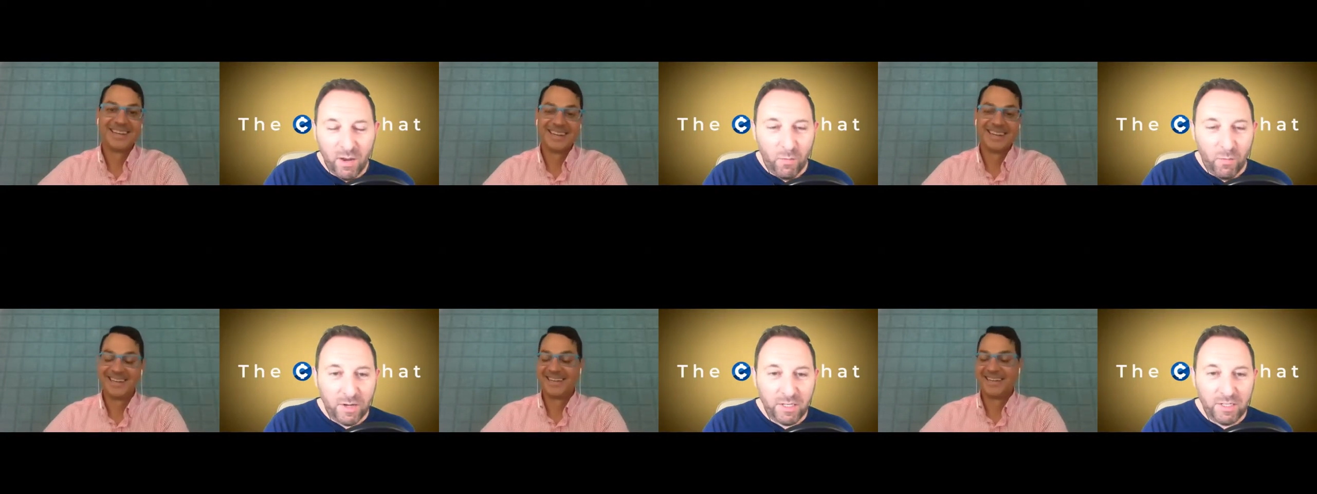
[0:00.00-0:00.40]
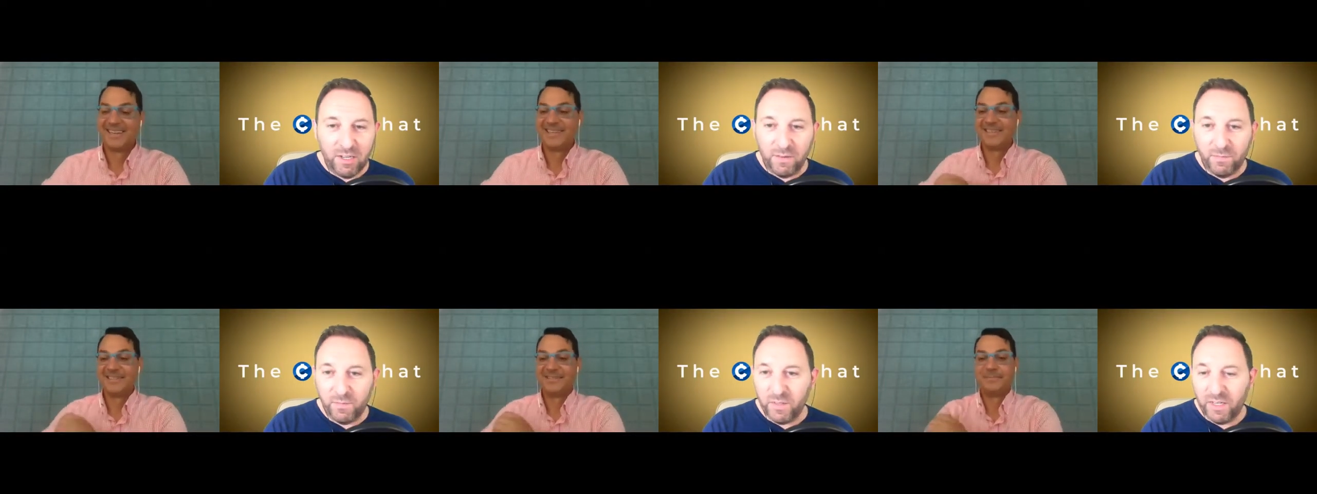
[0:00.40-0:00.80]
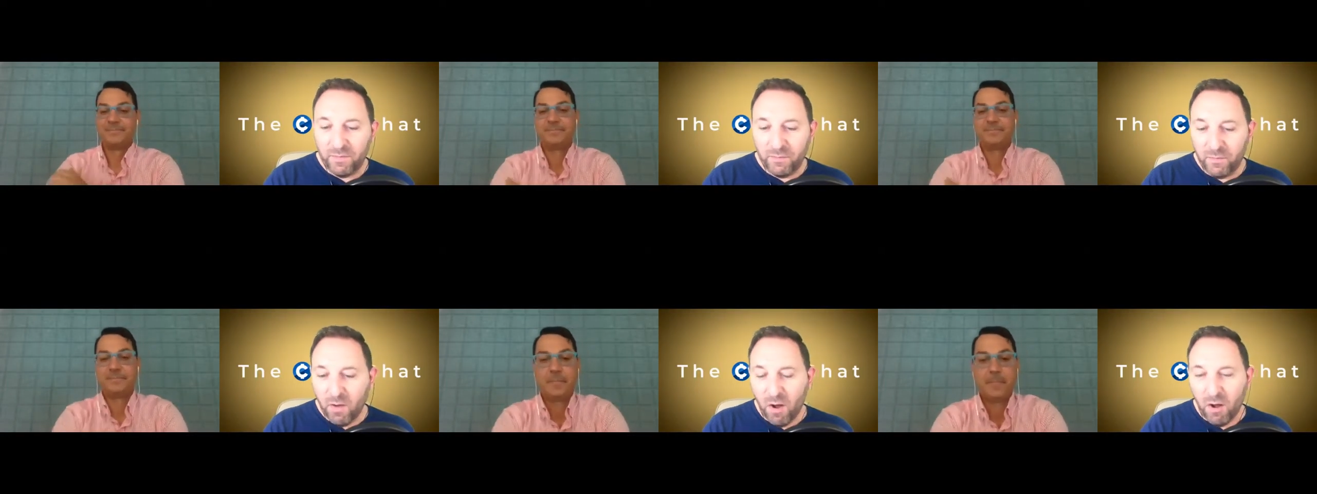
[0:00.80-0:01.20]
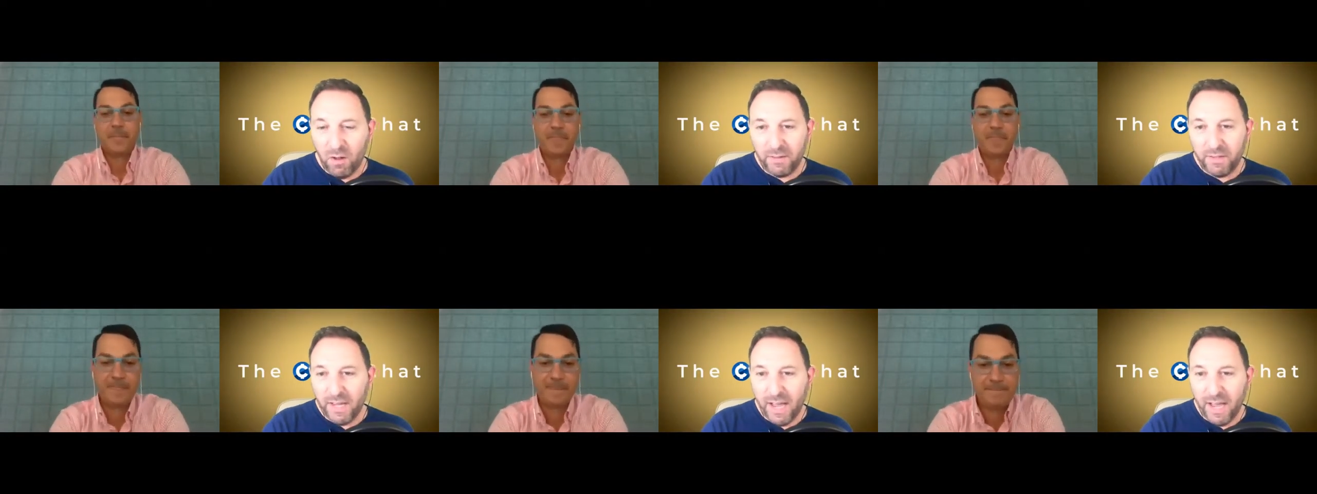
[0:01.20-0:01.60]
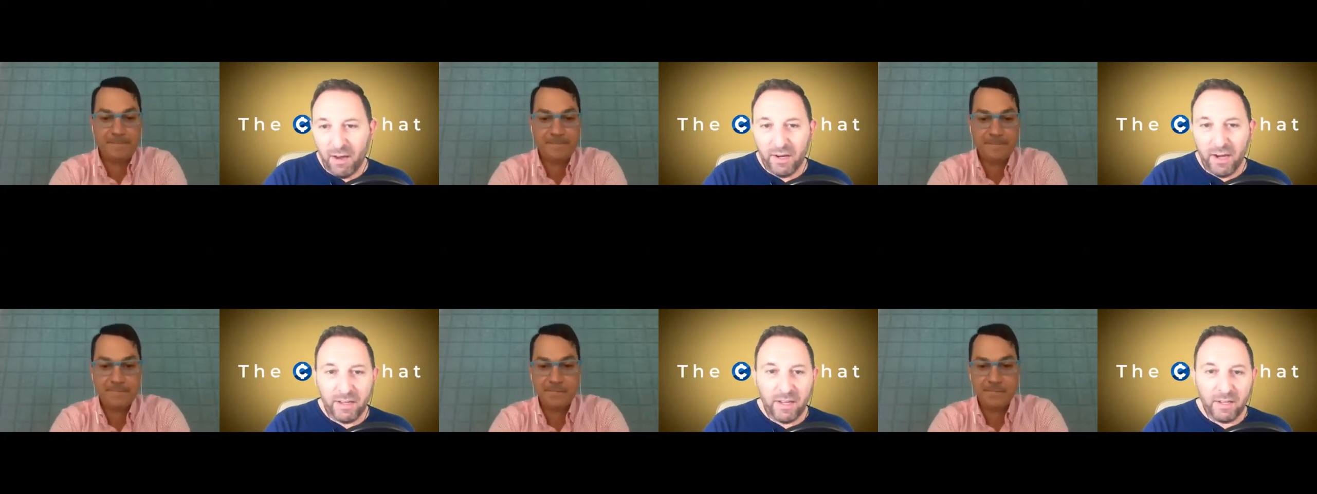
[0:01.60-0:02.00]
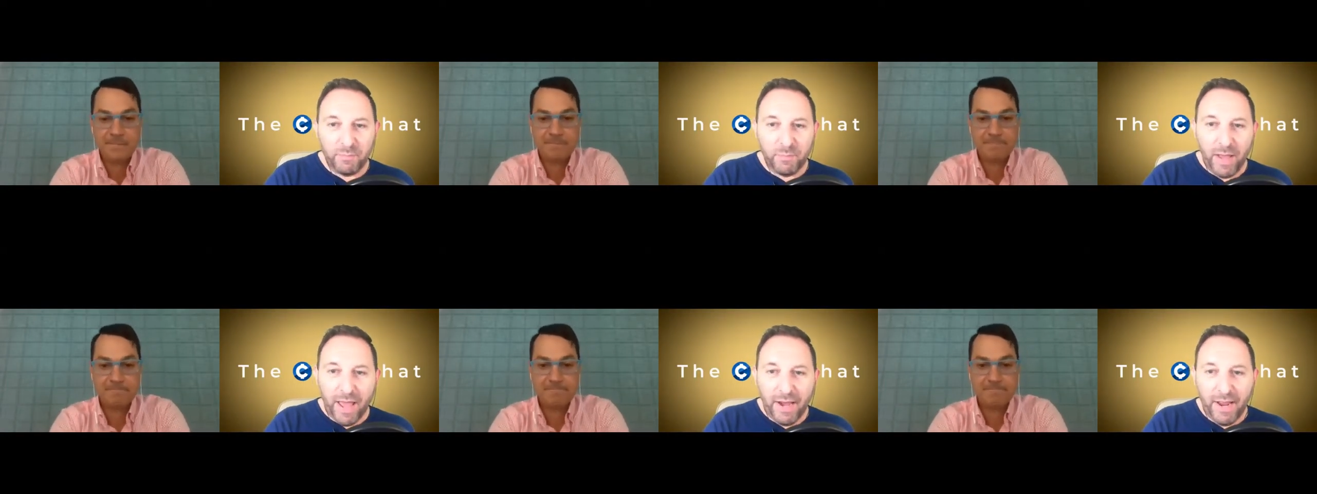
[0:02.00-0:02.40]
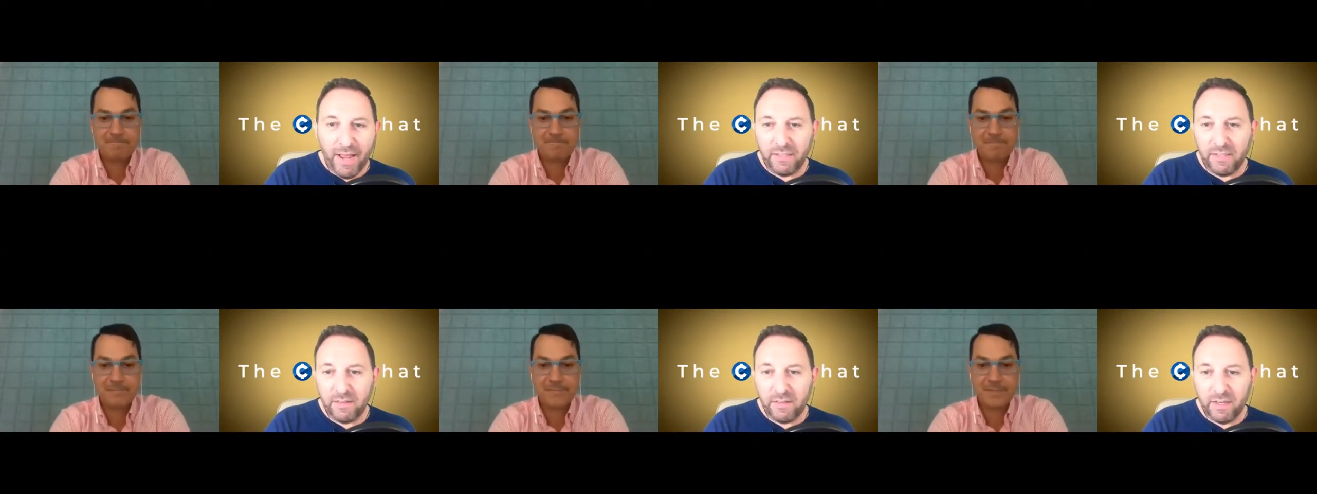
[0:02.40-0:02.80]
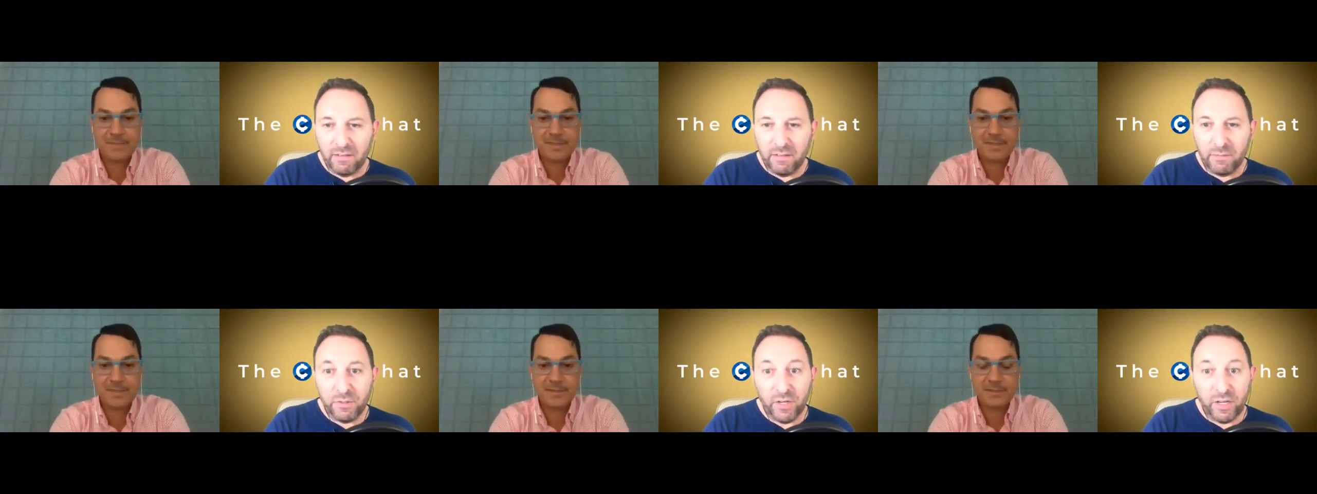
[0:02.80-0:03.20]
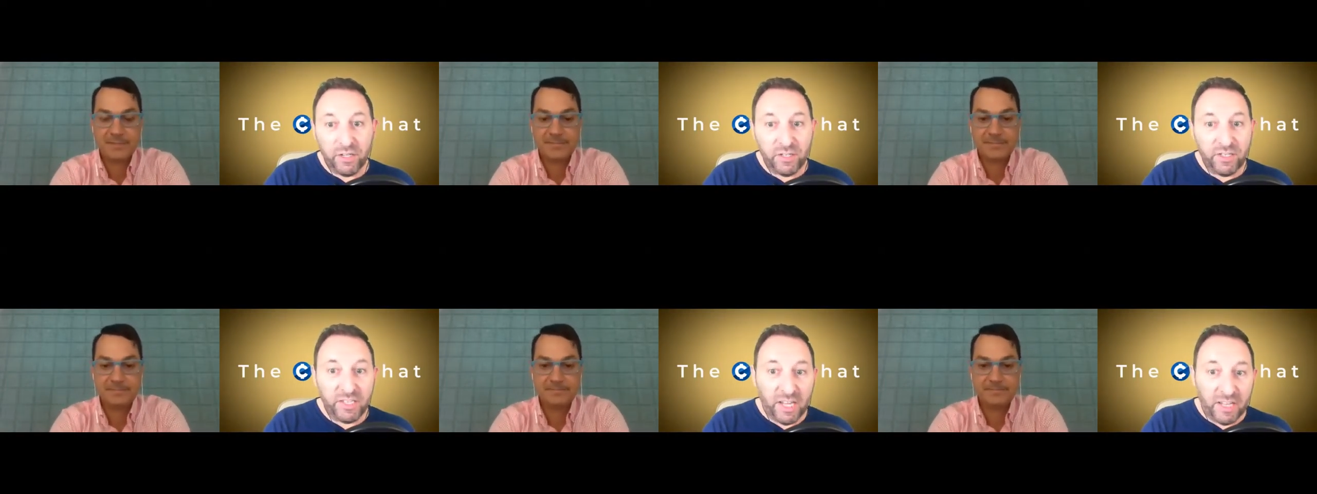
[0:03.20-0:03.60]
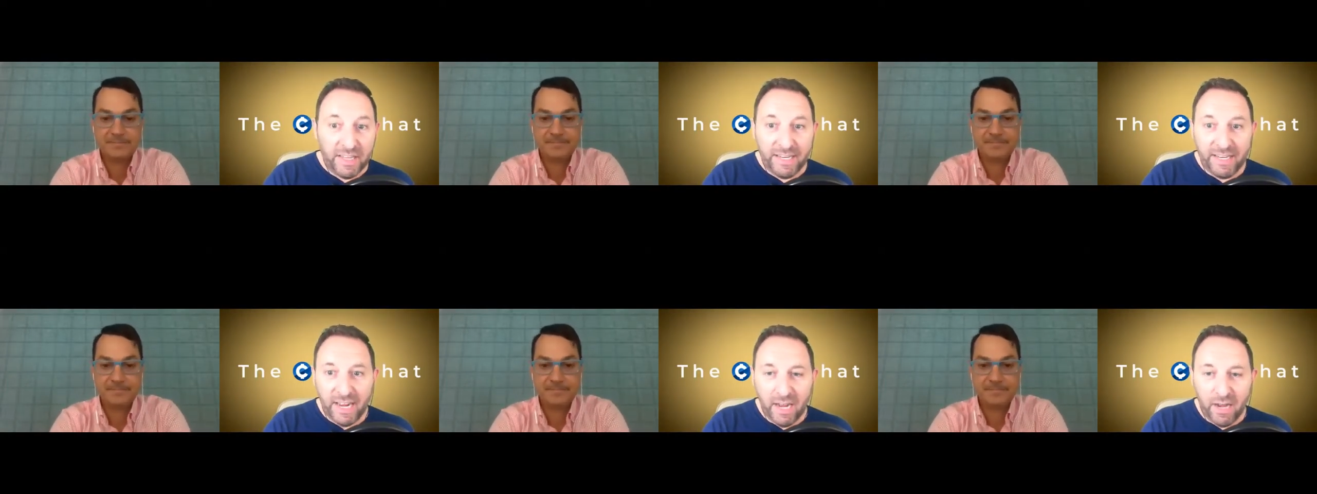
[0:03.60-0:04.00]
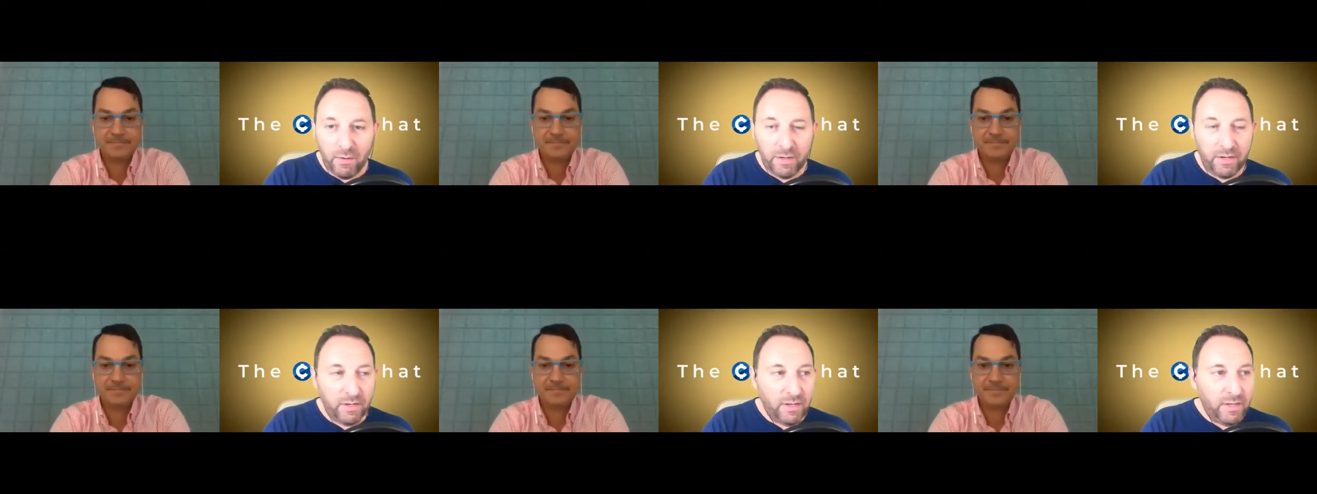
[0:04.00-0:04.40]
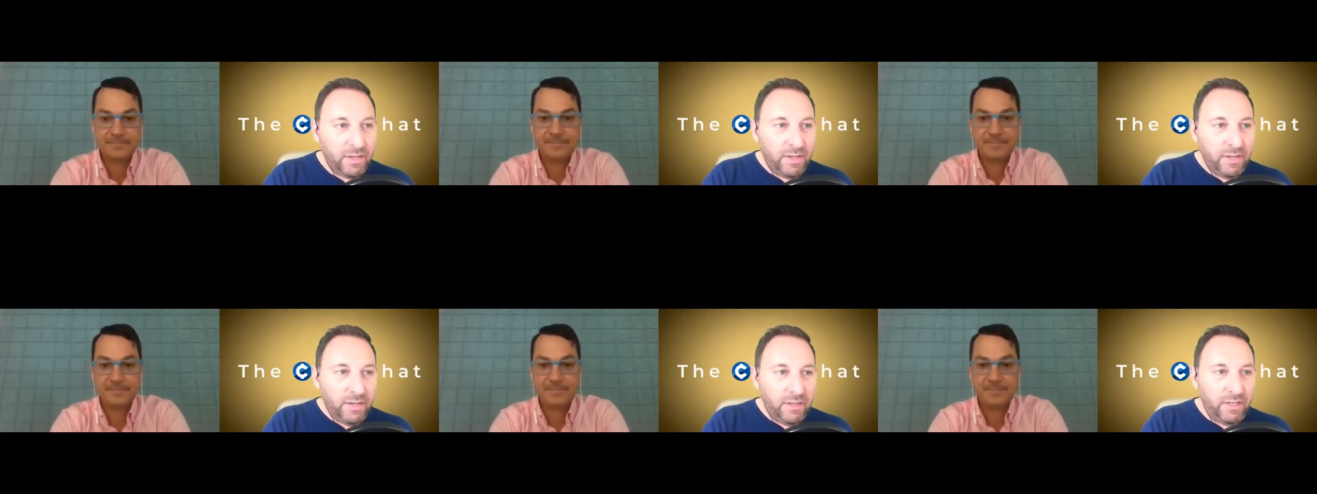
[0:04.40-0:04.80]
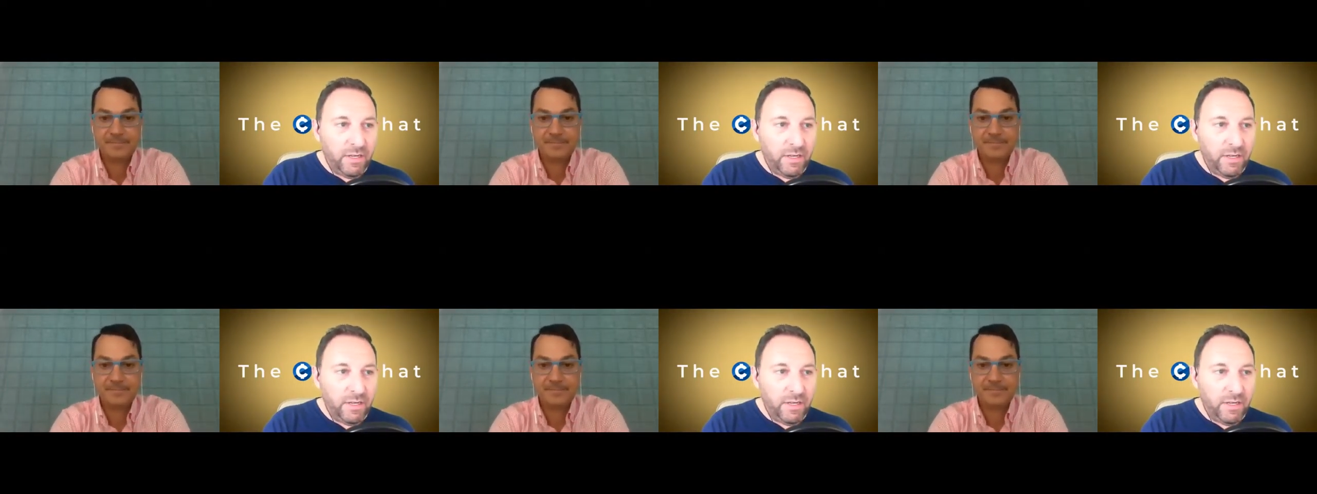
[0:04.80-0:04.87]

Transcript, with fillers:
Speaker 1: watched stuff kind of fall down. And I got panicked and like, oh, I should sell it now. And you